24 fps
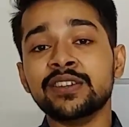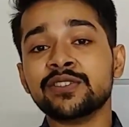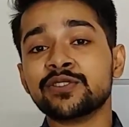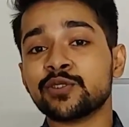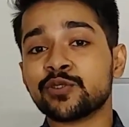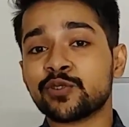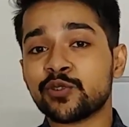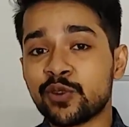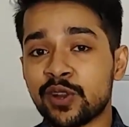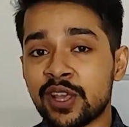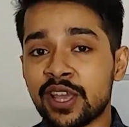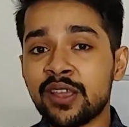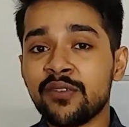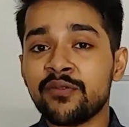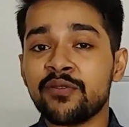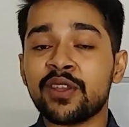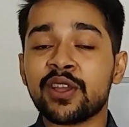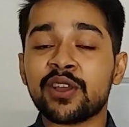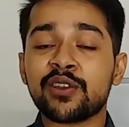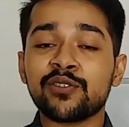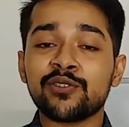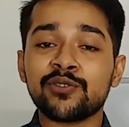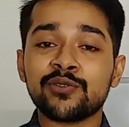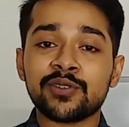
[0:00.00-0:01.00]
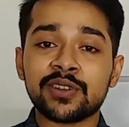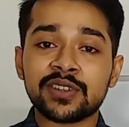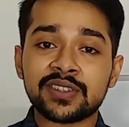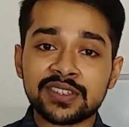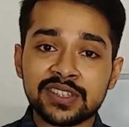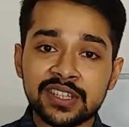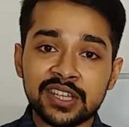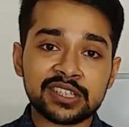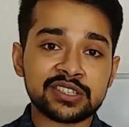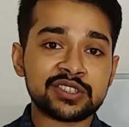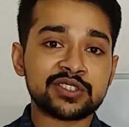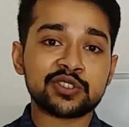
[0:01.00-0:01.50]
So today we are going to
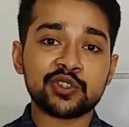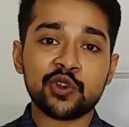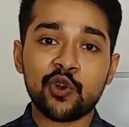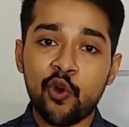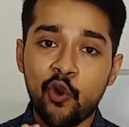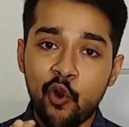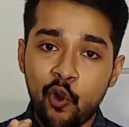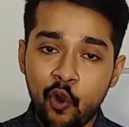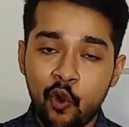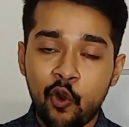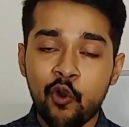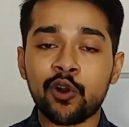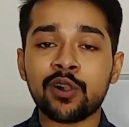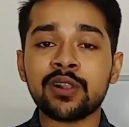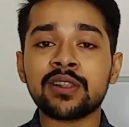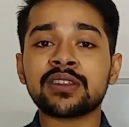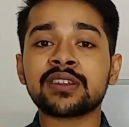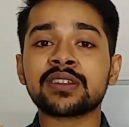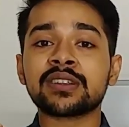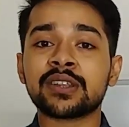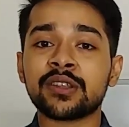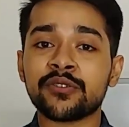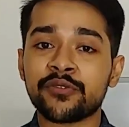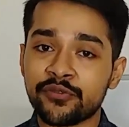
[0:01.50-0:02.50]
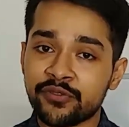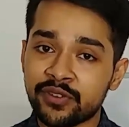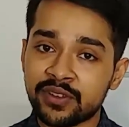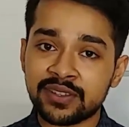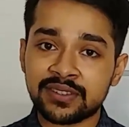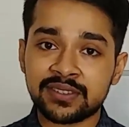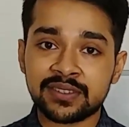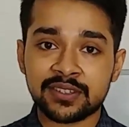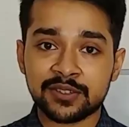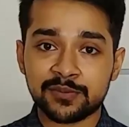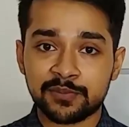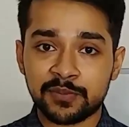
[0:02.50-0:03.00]
discuss all the
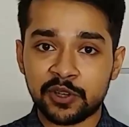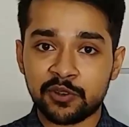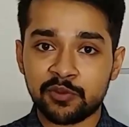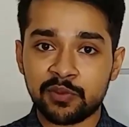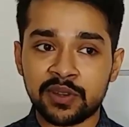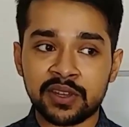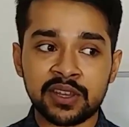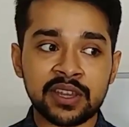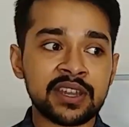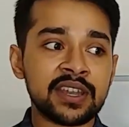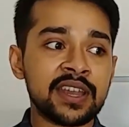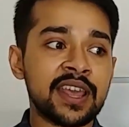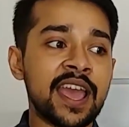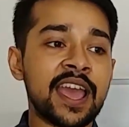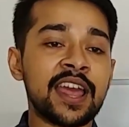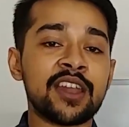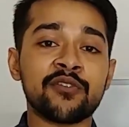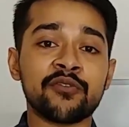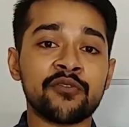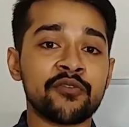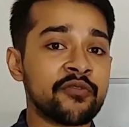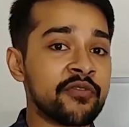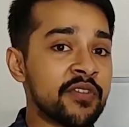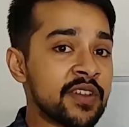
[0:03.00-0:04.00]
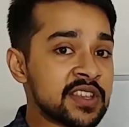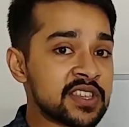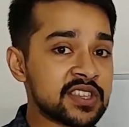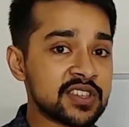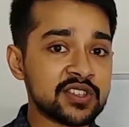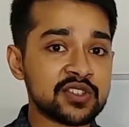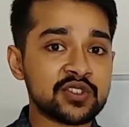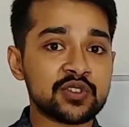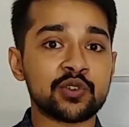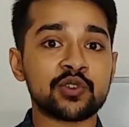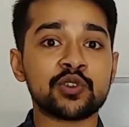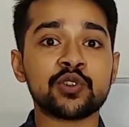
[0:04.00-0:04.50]
differences between it and which
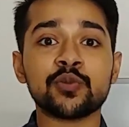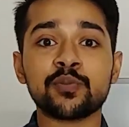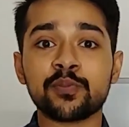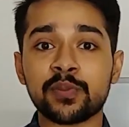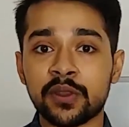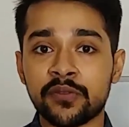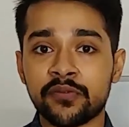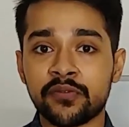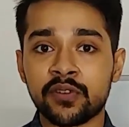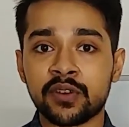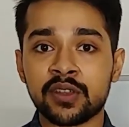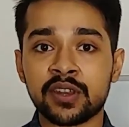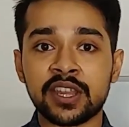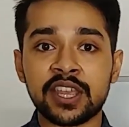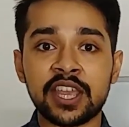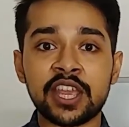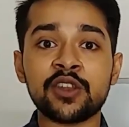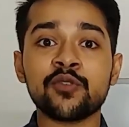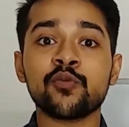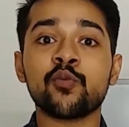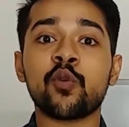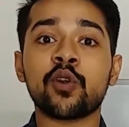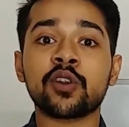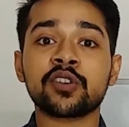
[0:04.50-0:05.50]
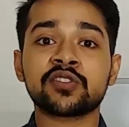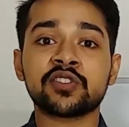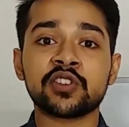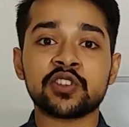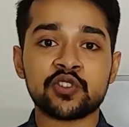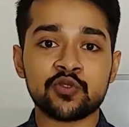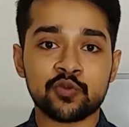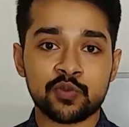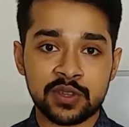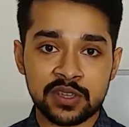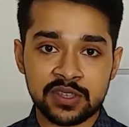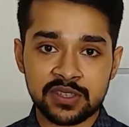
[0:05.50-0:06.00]
should you prefer in what
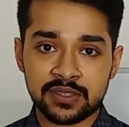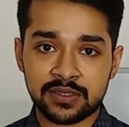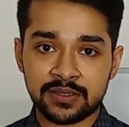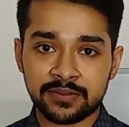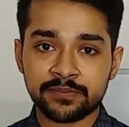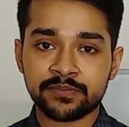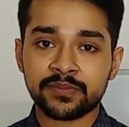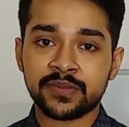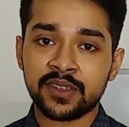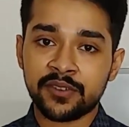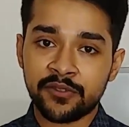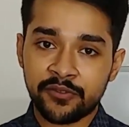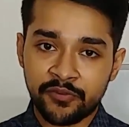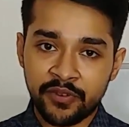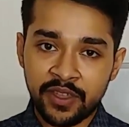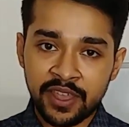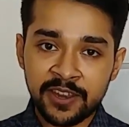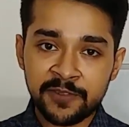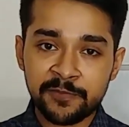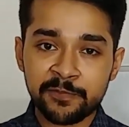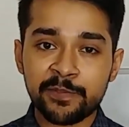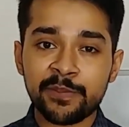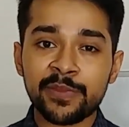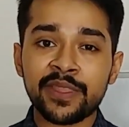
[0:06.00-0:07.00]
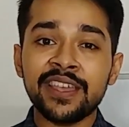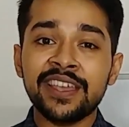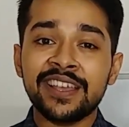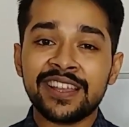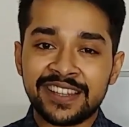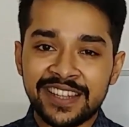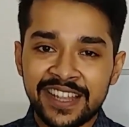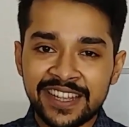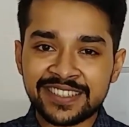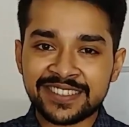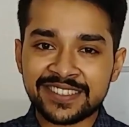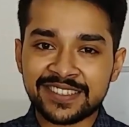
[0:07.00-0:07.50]
situation. Fair?
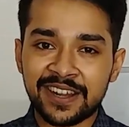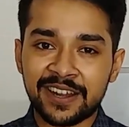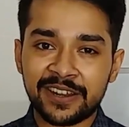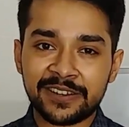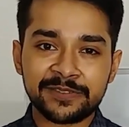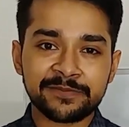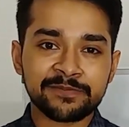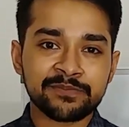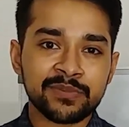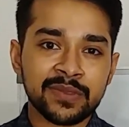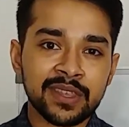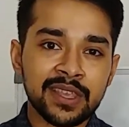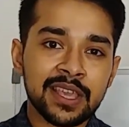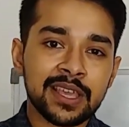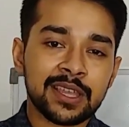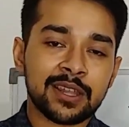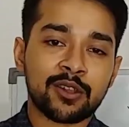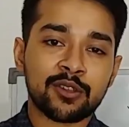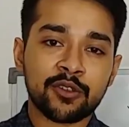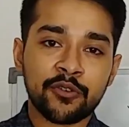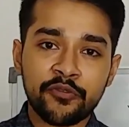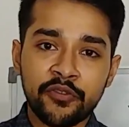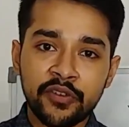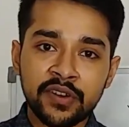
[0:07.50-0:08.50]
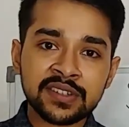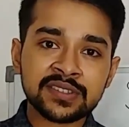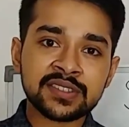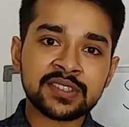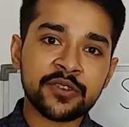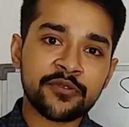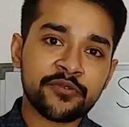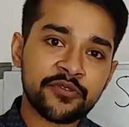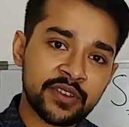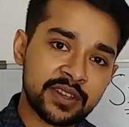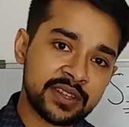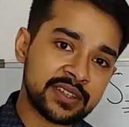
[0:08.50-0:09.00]
Let's start. Now the first
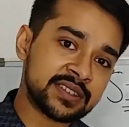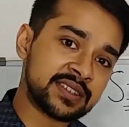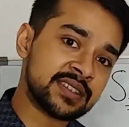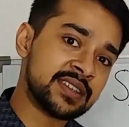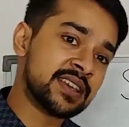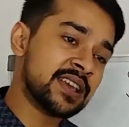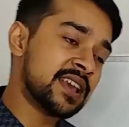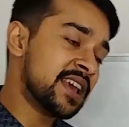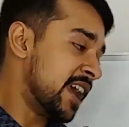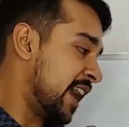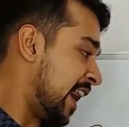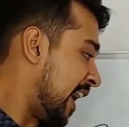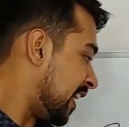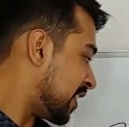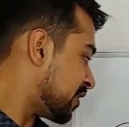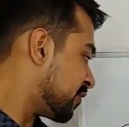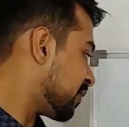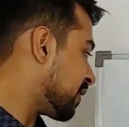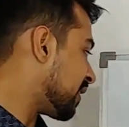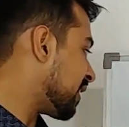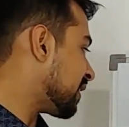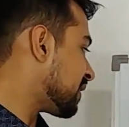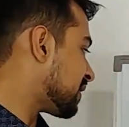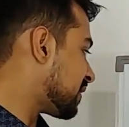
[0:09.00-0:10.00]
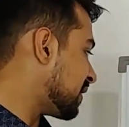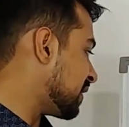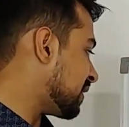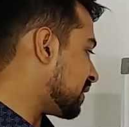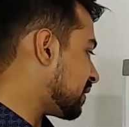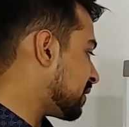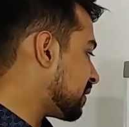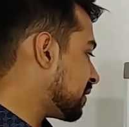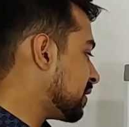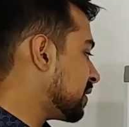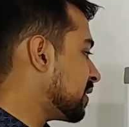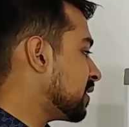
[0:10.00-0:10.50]
difference, as we can
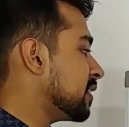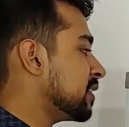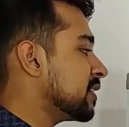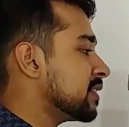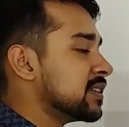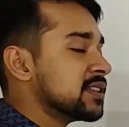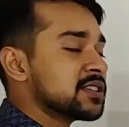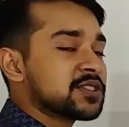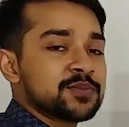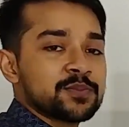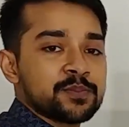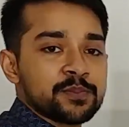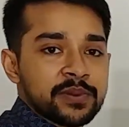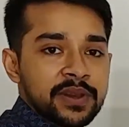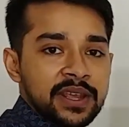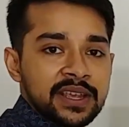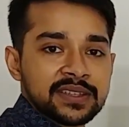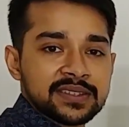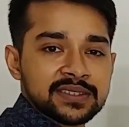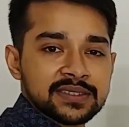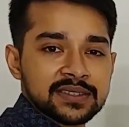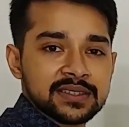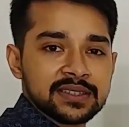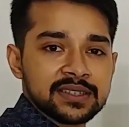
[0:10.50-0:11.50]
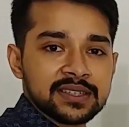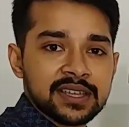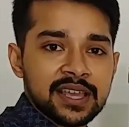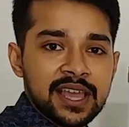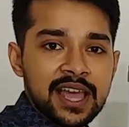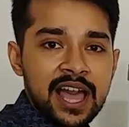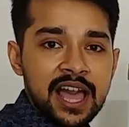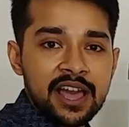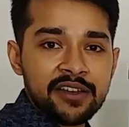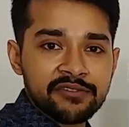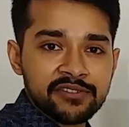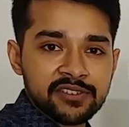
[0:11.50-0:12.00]
see, is price
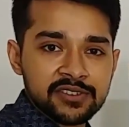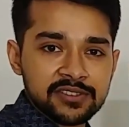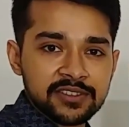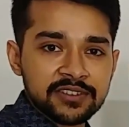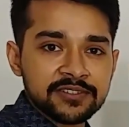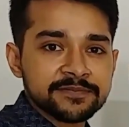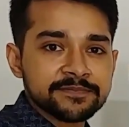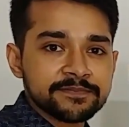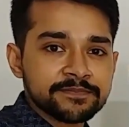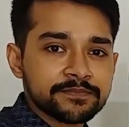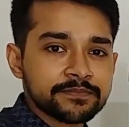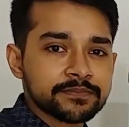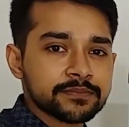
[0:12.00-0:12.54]
averaging.